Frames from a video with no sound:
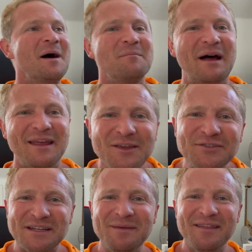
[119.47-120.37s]
but it
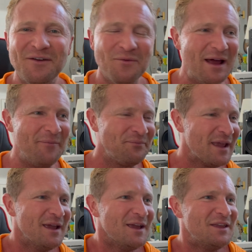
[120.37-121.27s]
used to be that when
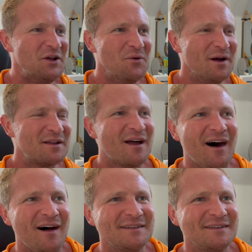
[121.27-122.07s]
you would call